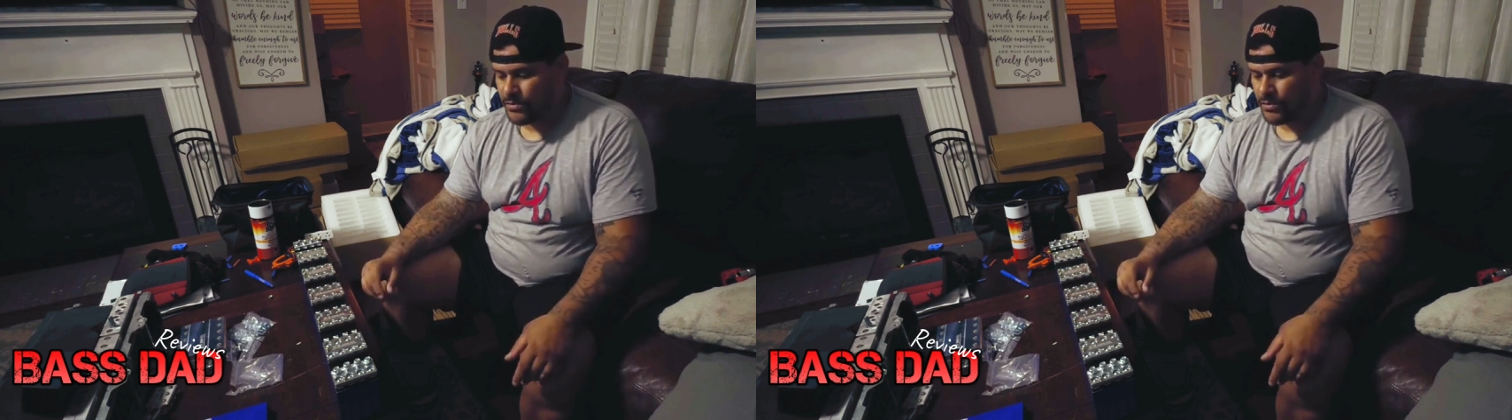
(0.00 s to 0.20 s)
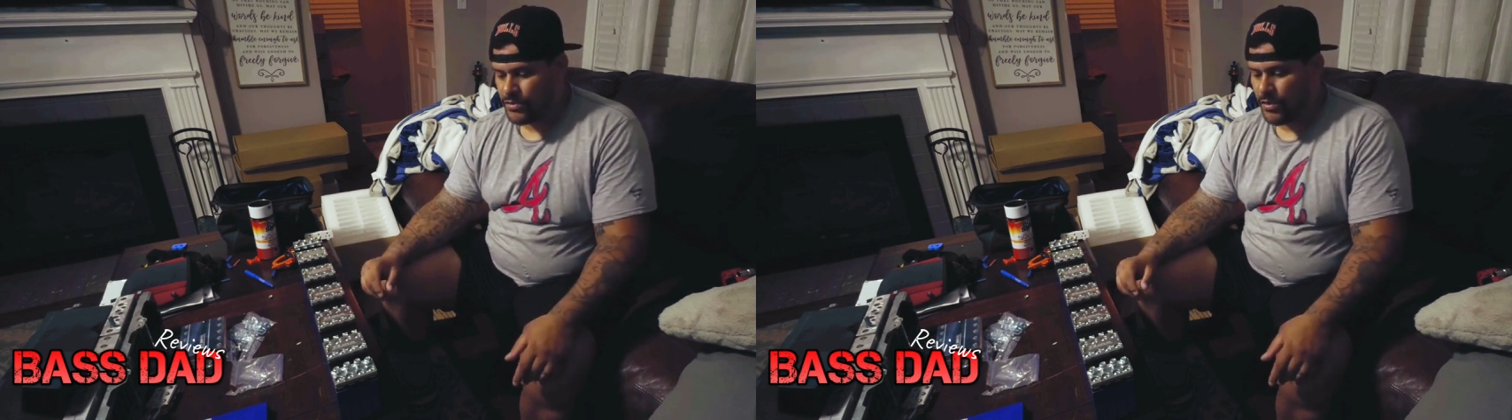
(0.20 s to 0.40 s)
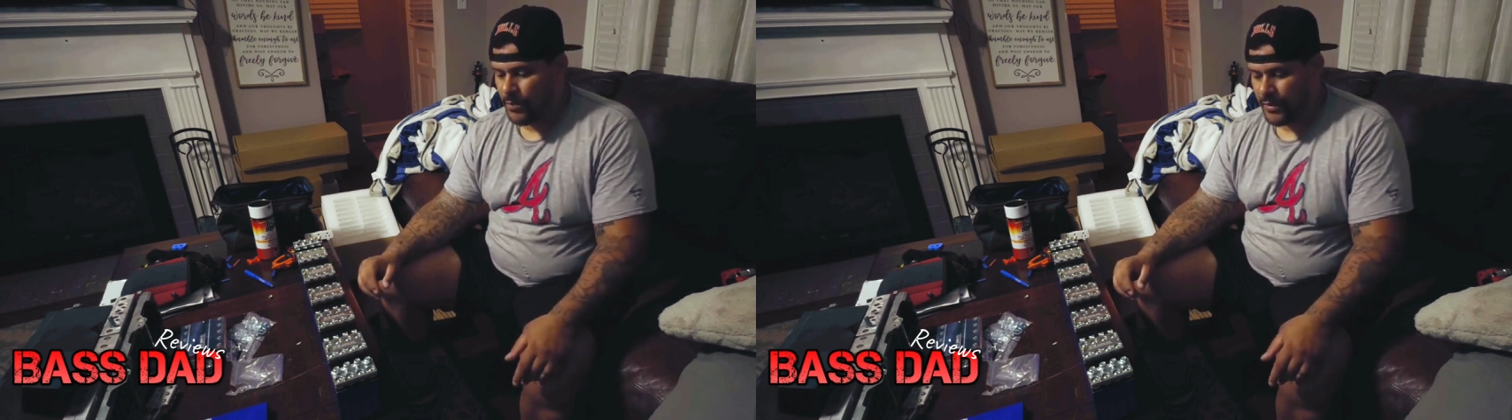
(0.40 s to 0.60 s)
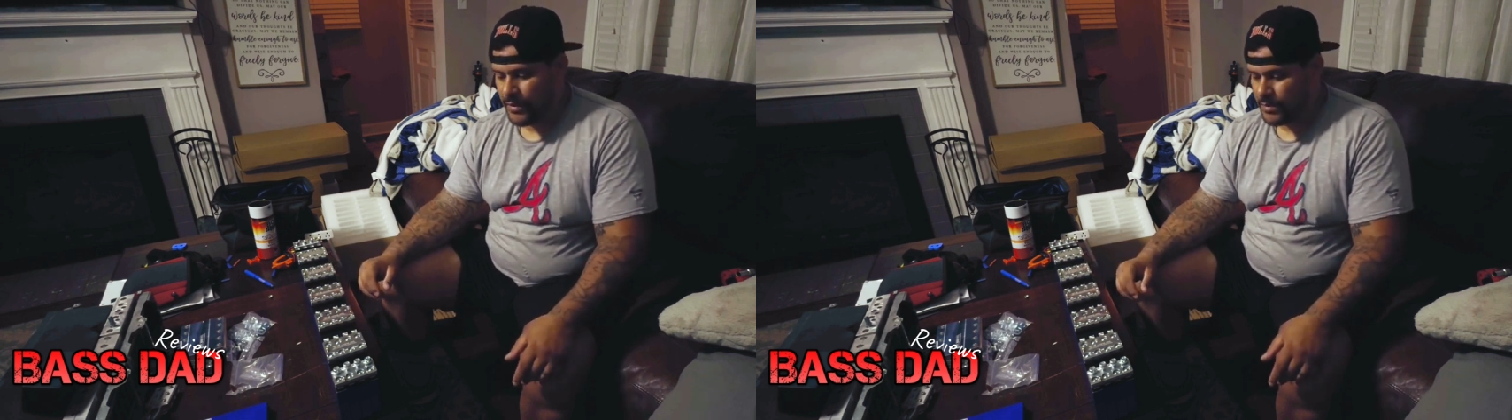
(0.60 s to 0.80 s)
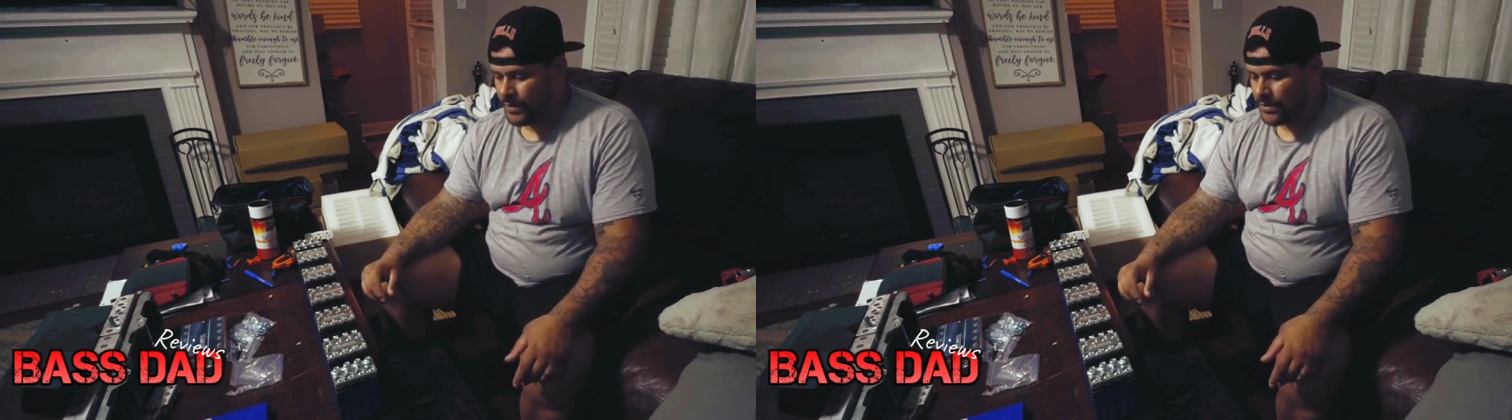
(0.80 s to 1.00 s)
stupid
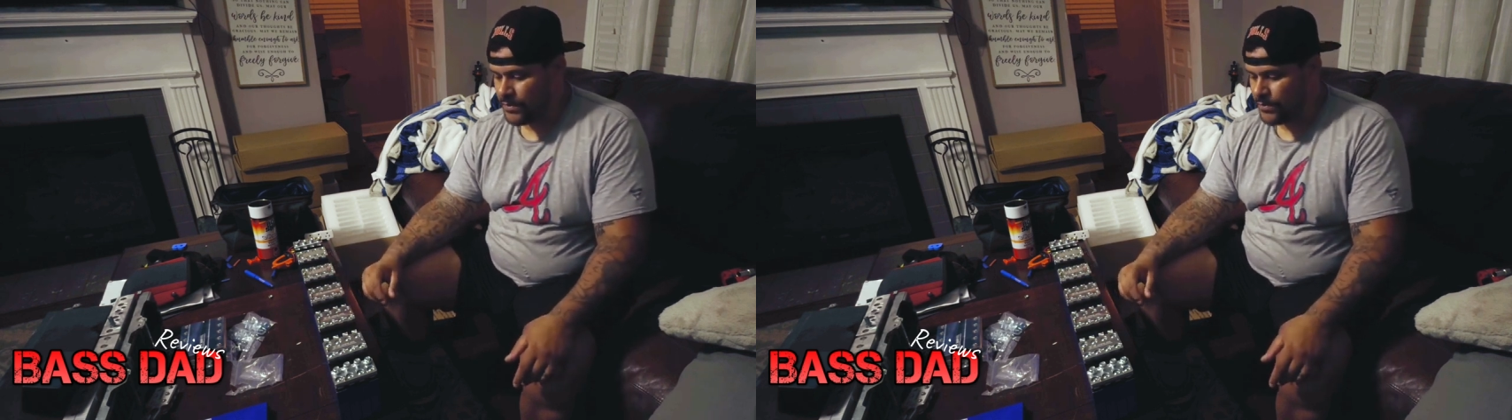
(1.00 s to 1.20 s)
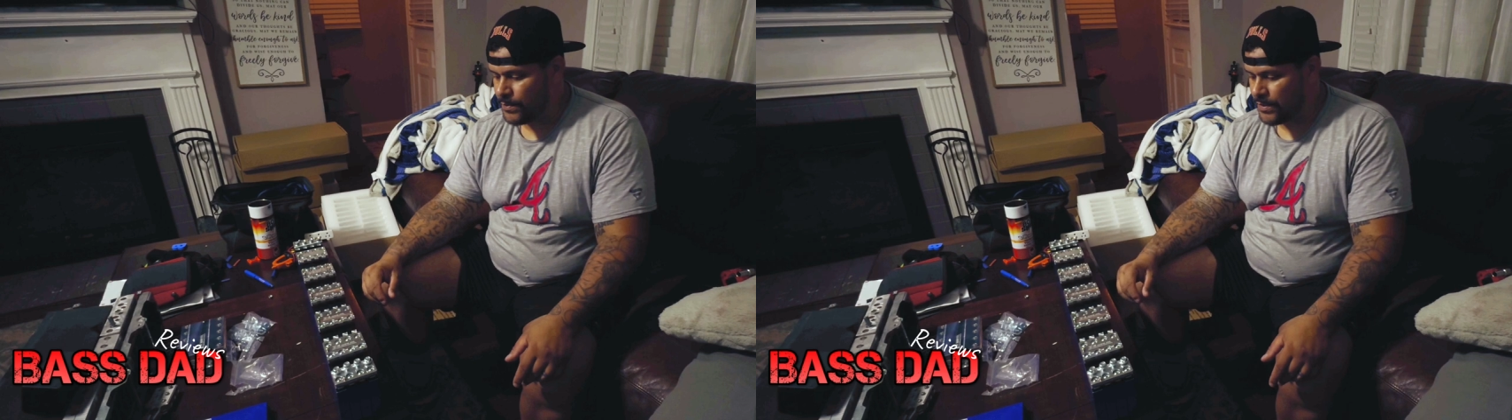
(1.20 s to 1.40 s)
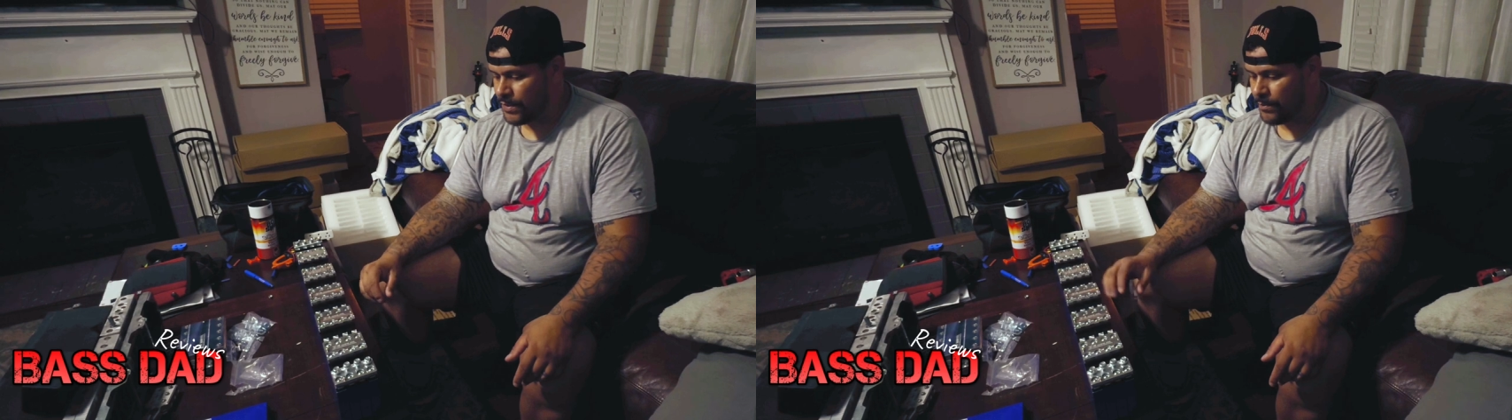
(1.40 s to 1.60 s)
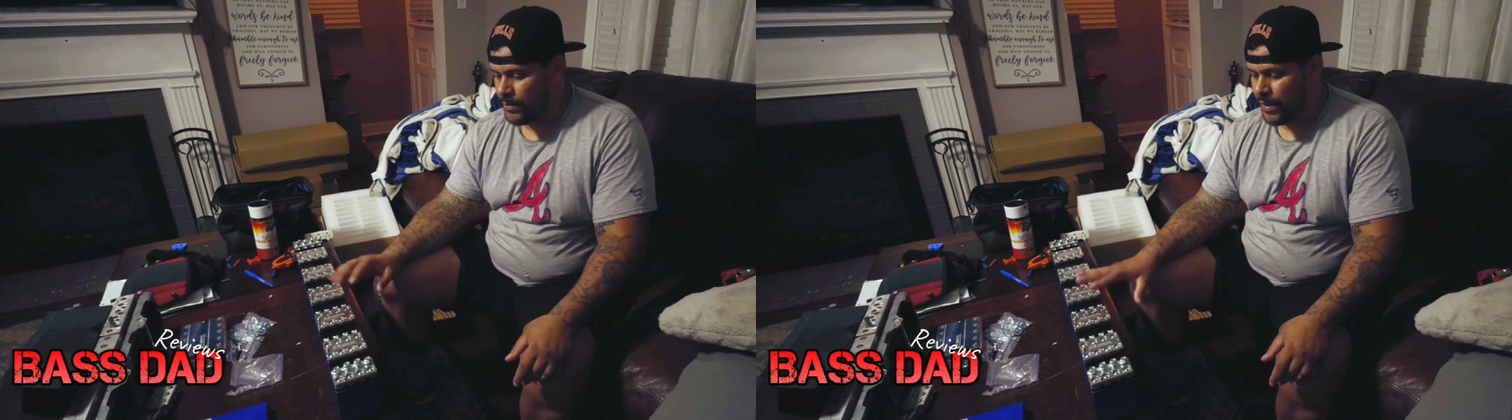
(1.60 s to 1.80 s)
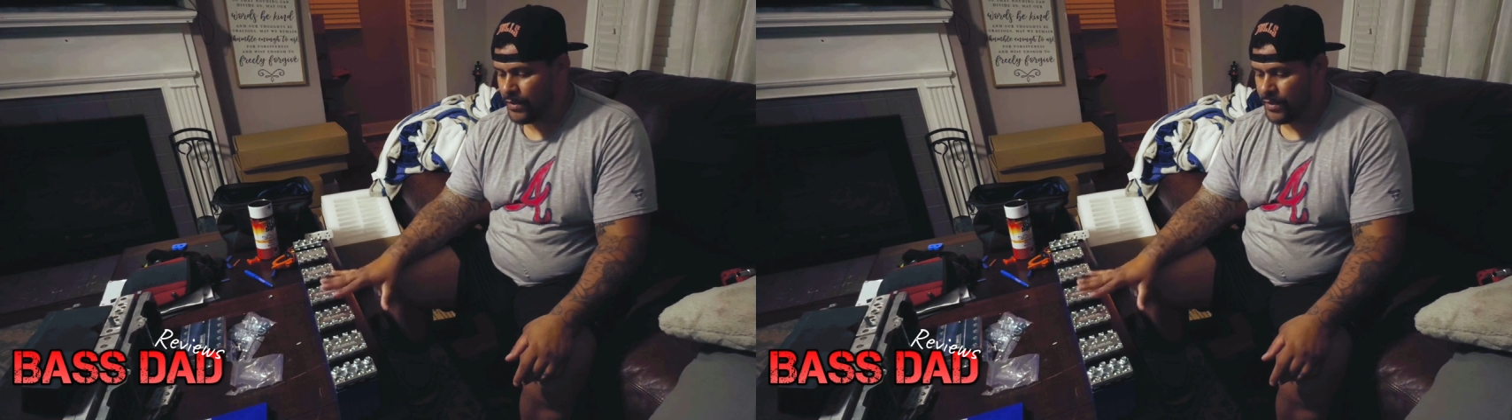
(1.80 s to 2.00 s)
expensive, especially
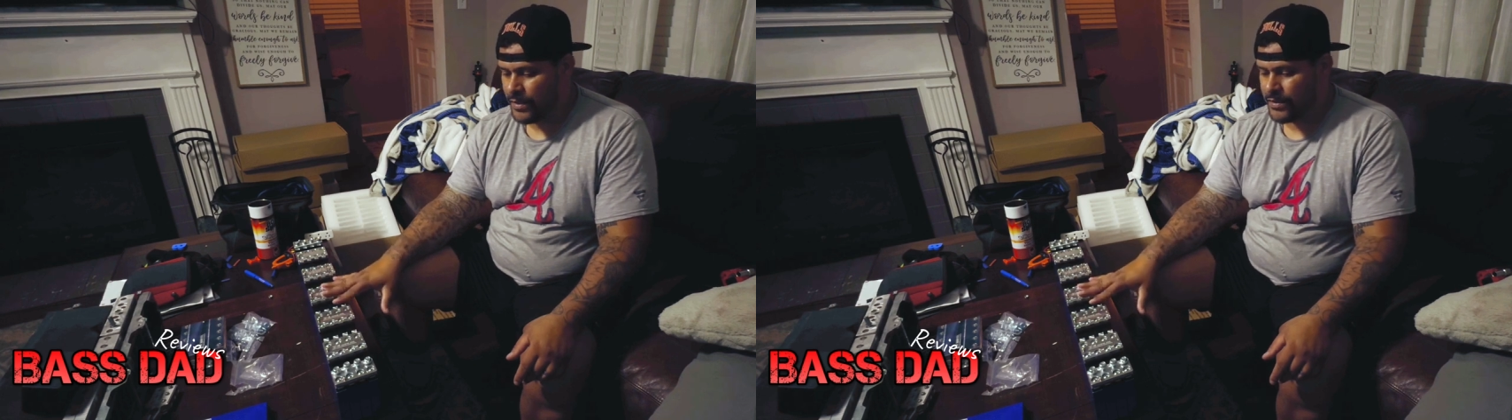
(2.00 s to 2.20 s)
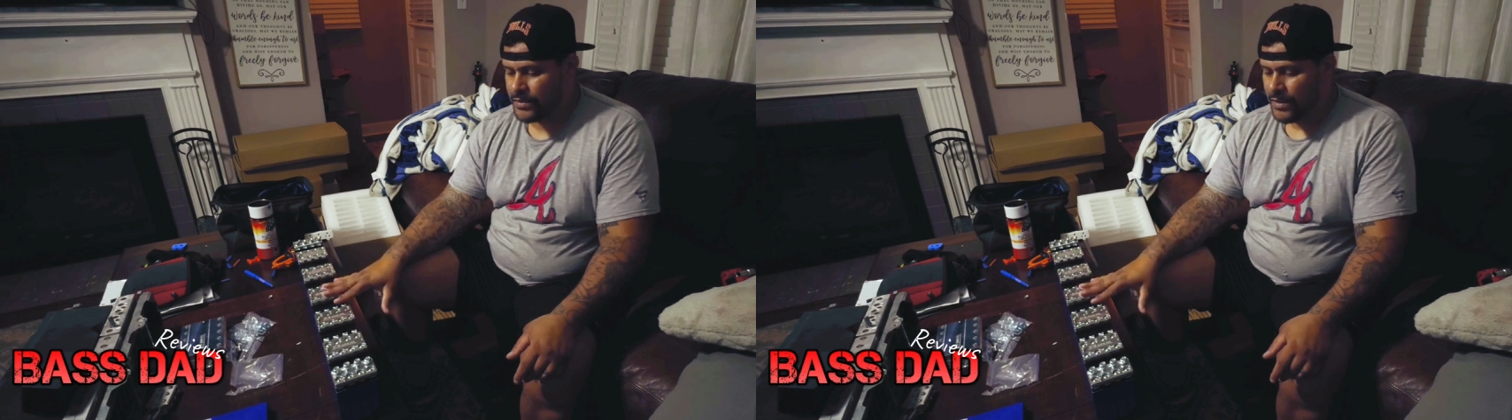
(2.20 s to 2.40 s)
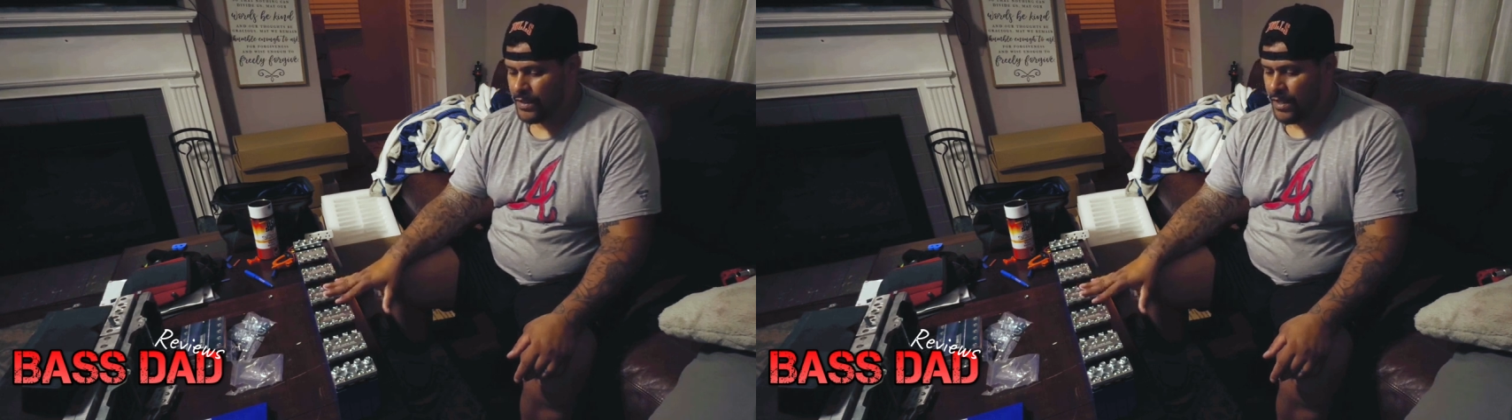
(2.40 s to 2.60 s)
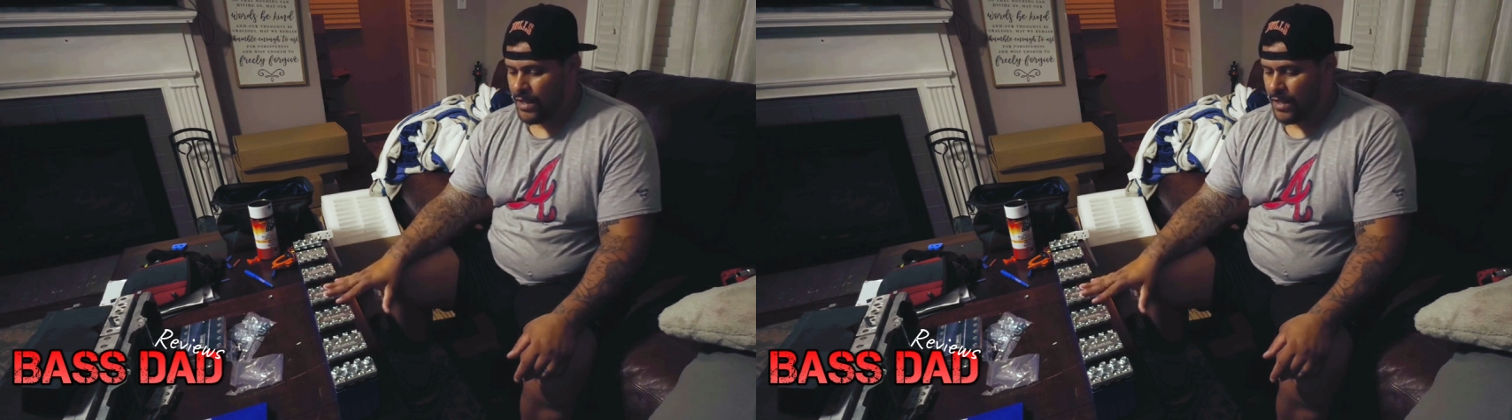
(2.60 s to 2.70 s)
compared to these.